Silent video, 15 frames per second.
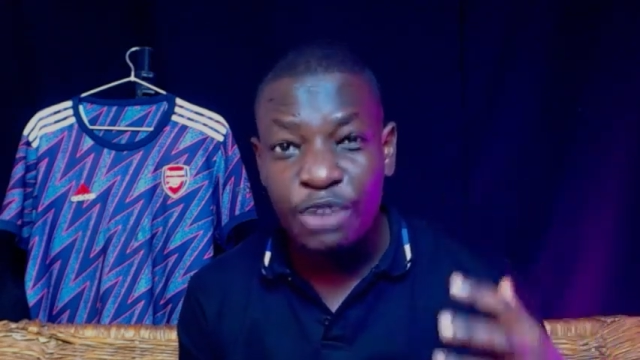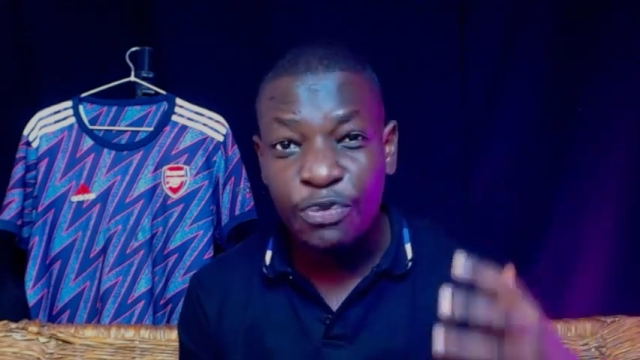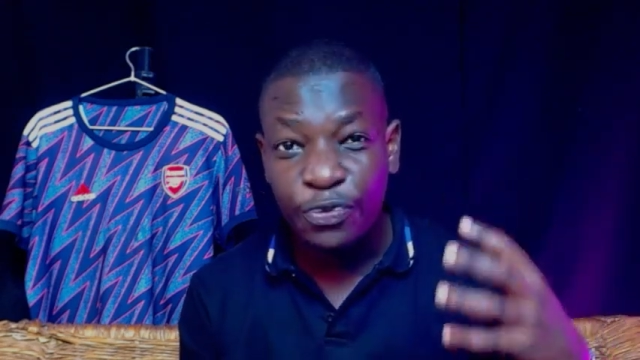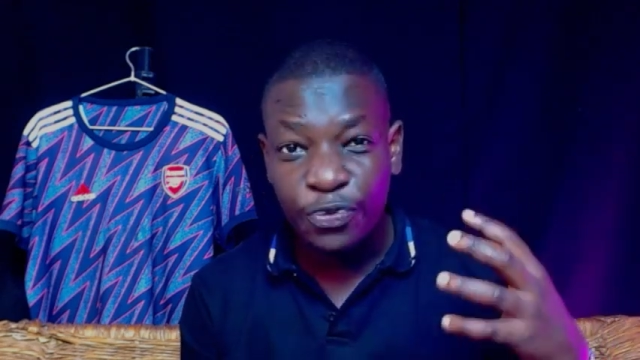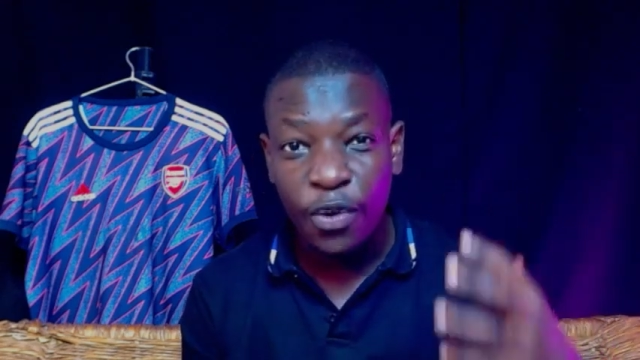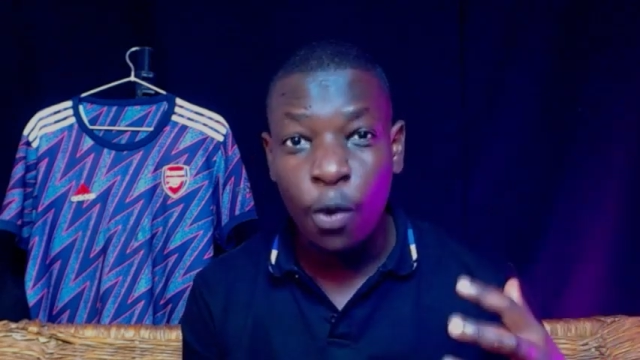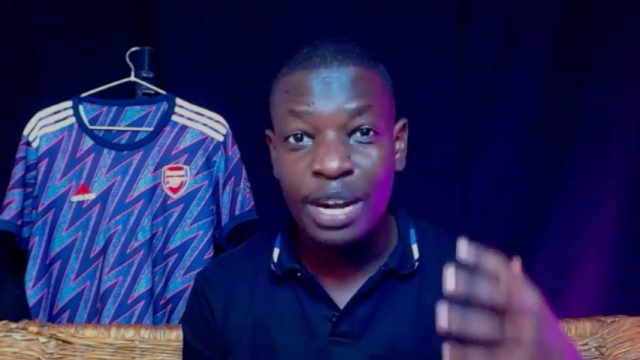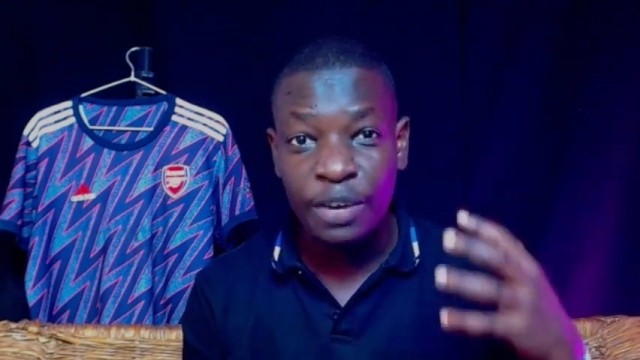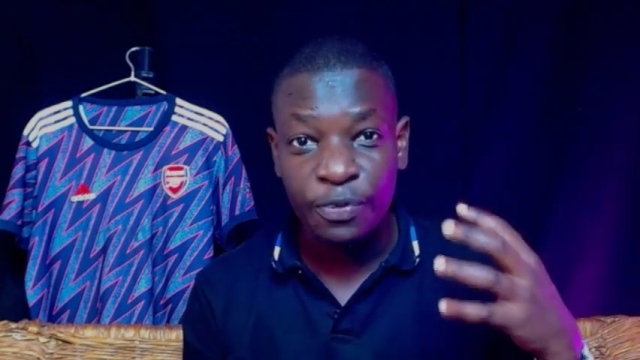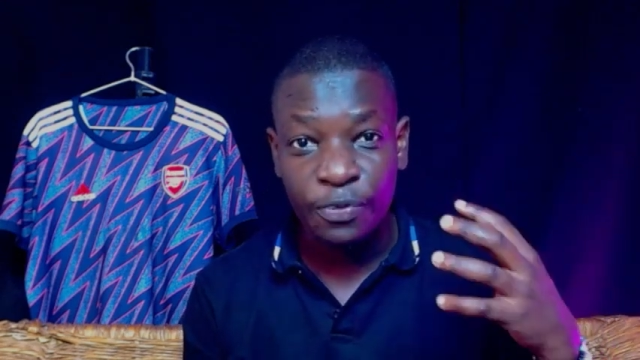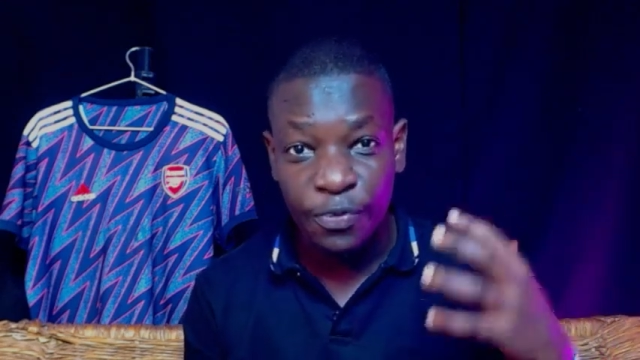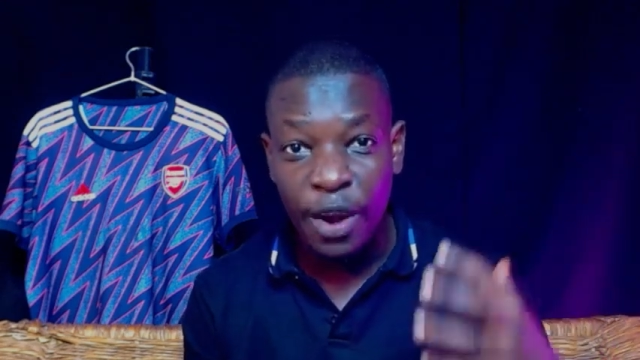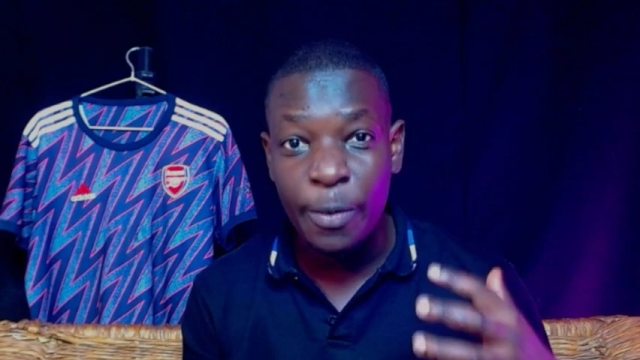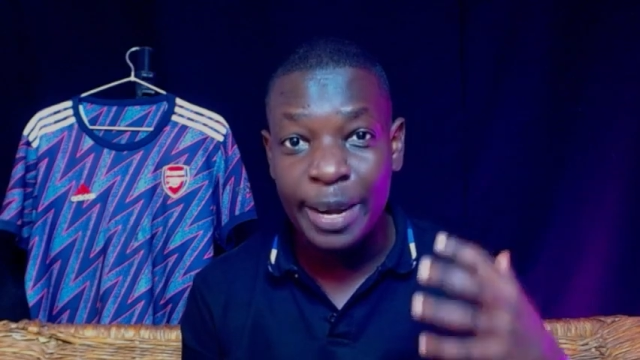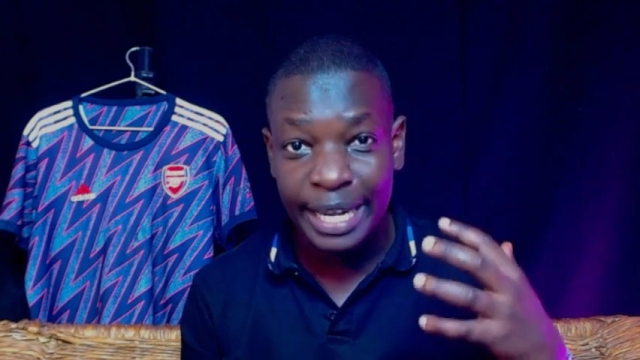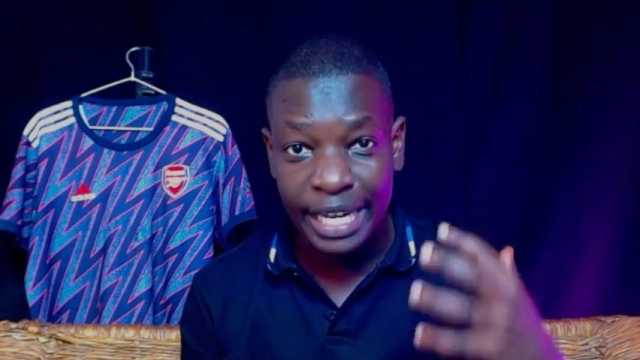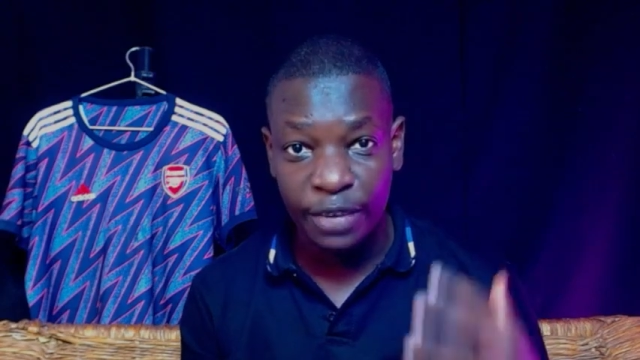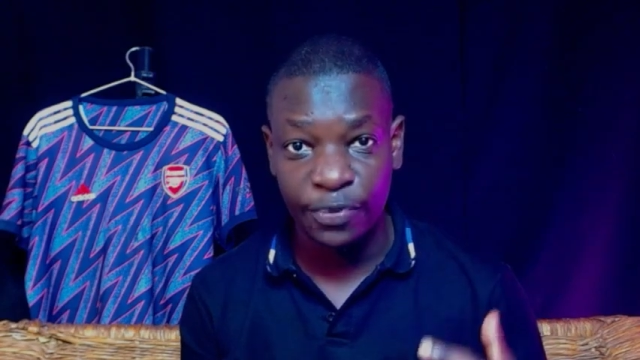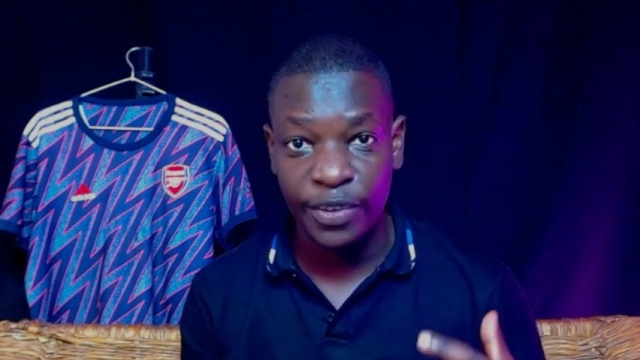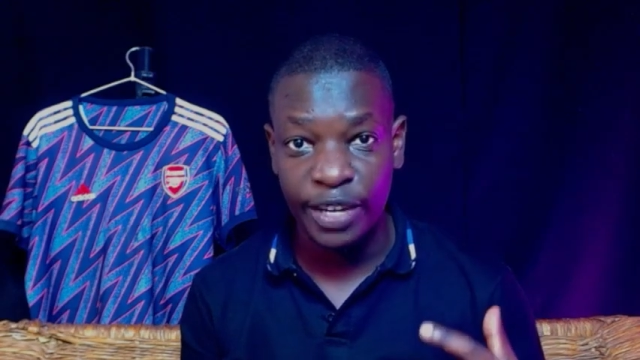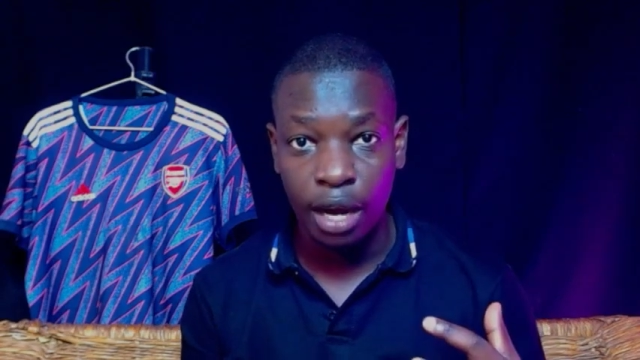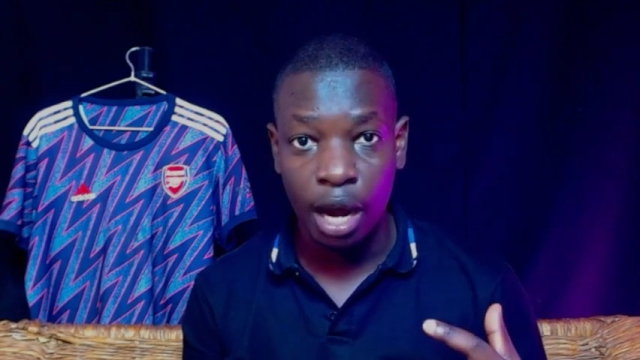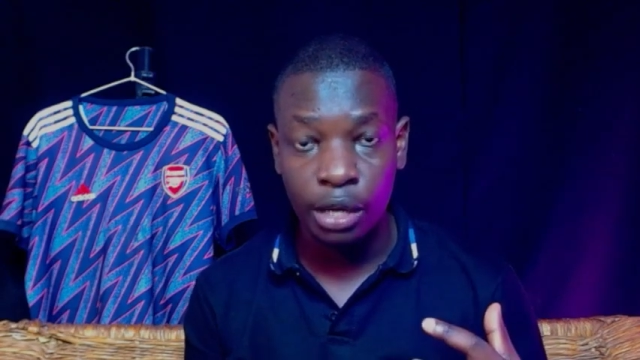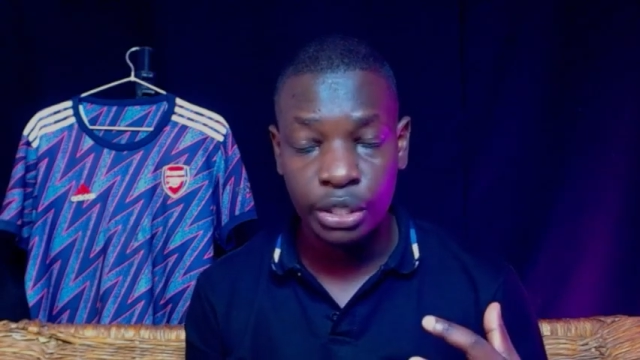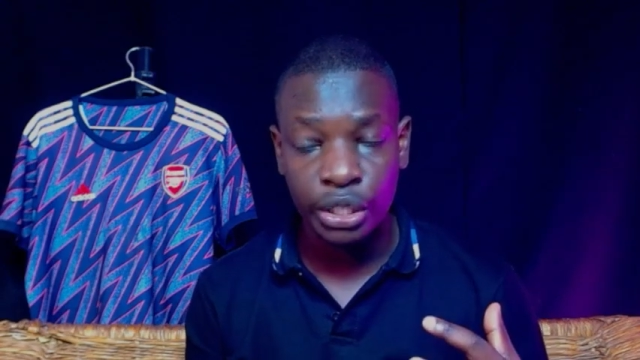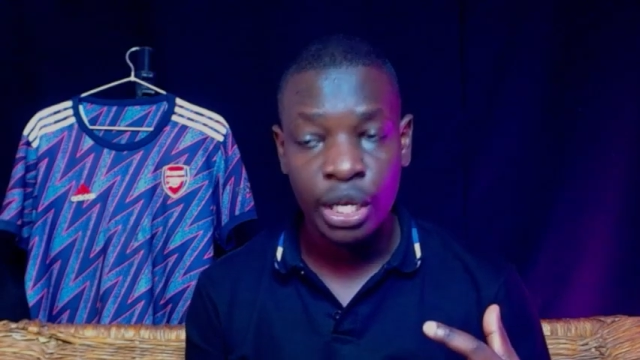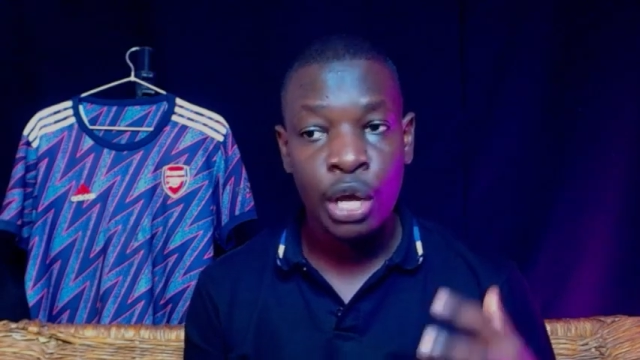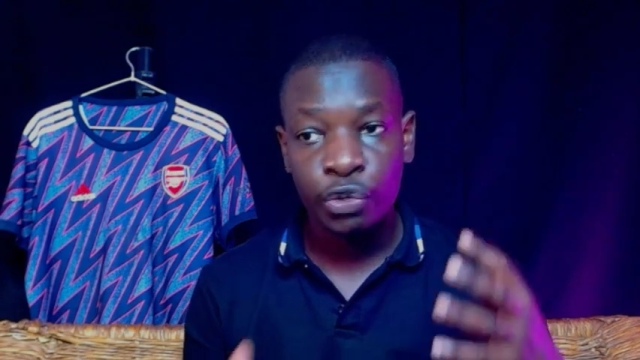found it very difficult